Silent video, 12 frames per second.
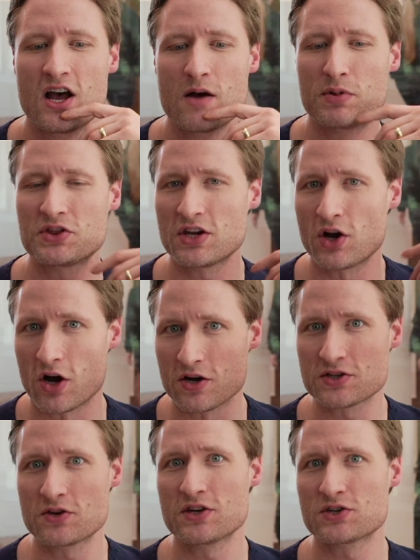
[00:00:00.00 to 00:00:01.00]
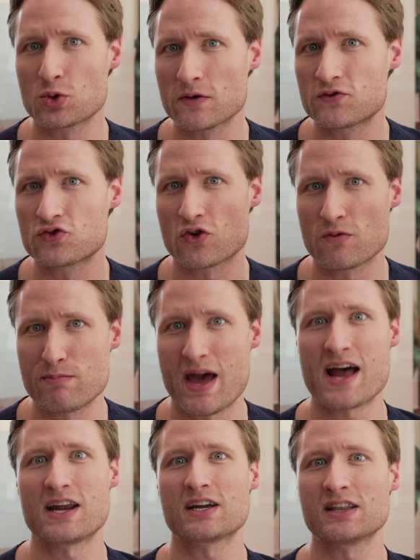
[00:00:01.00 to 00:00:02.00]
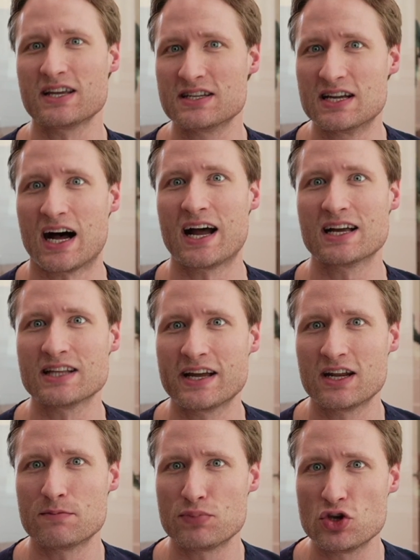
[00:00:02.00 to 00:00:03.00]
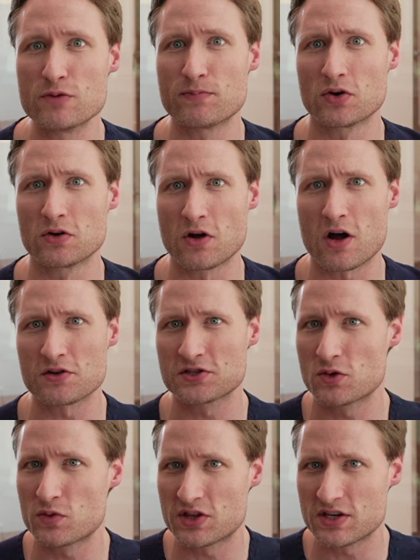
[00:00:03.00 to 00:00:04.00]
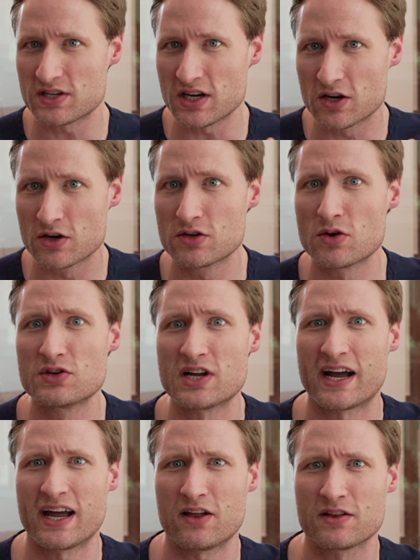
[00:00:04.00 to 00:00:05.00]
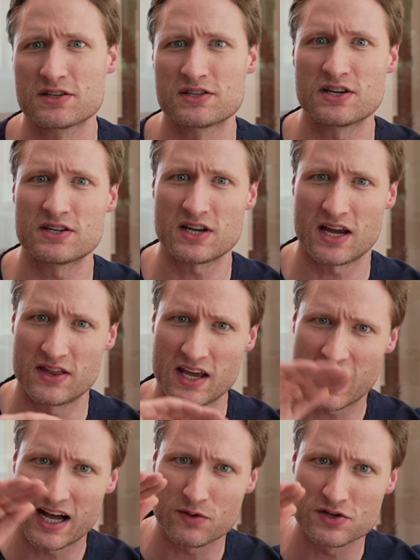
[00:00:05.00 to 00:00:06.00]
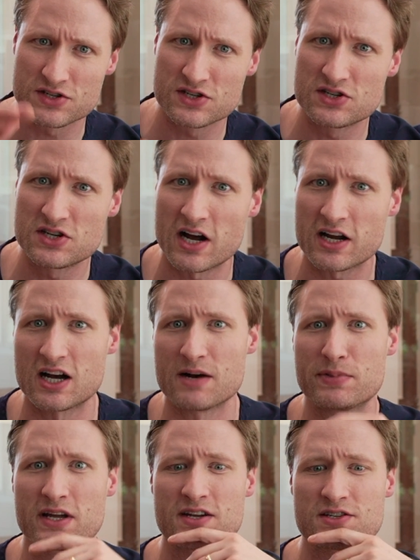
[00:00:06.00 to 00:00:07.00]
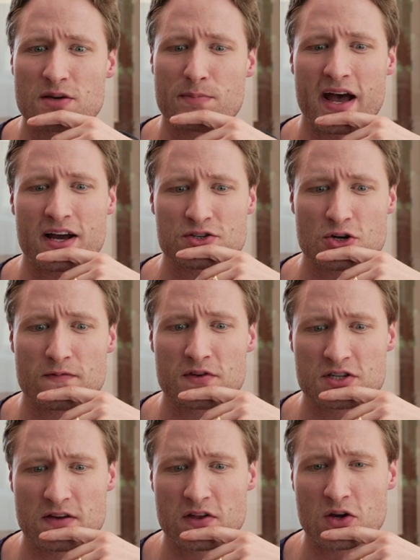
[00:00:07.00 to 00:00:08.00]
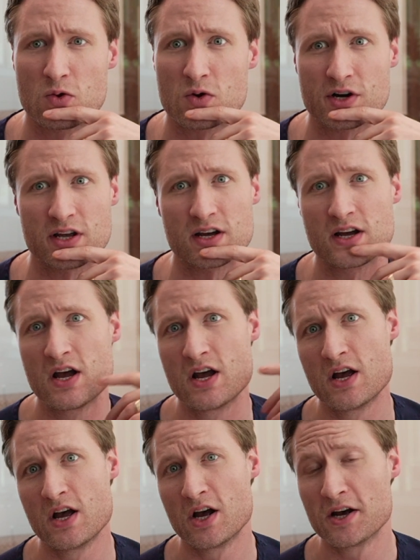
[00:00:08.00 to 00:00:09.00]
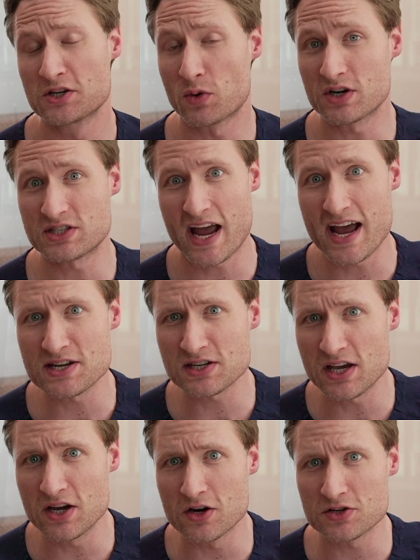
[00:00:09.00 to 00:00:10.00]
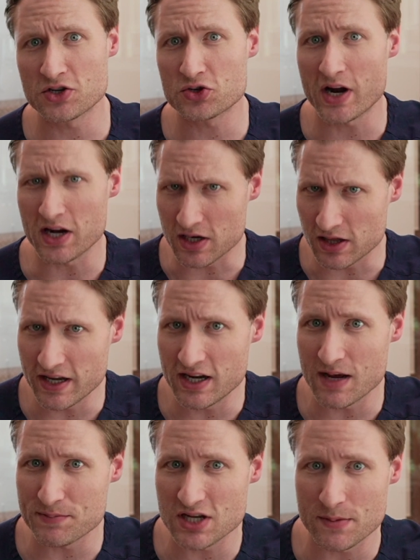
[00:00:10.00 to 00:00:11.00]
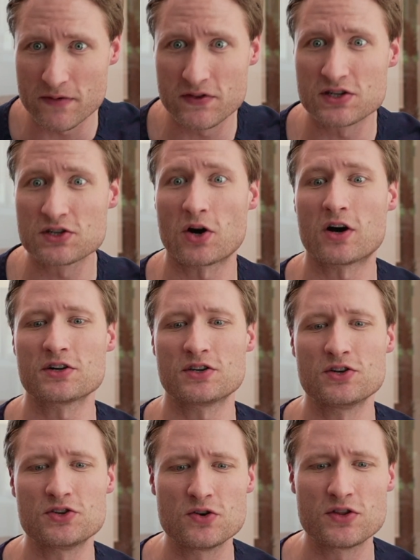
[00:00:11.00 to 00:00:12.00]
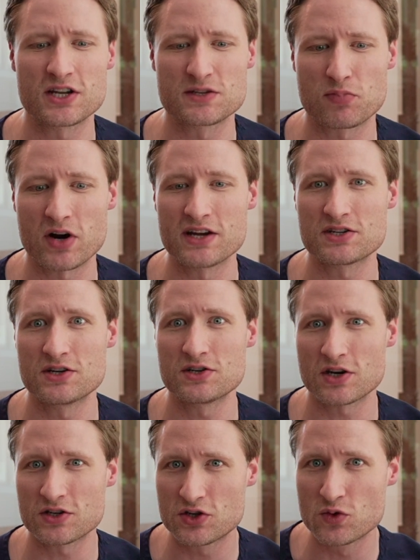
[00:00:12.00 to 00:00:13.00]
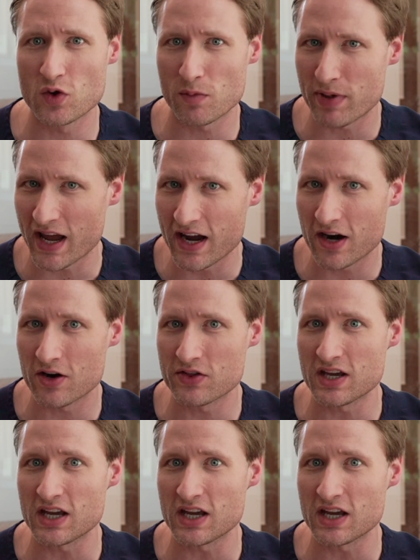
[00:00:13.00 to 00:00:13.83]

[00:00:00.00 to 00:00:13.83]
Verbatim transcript: but then also this sort of traumatically dilated pupil, also with this iridodialysis and the iris stuck up against the back surface of the cornea. So our task here is to try to clean up some of the scar tissue that's present, to repair the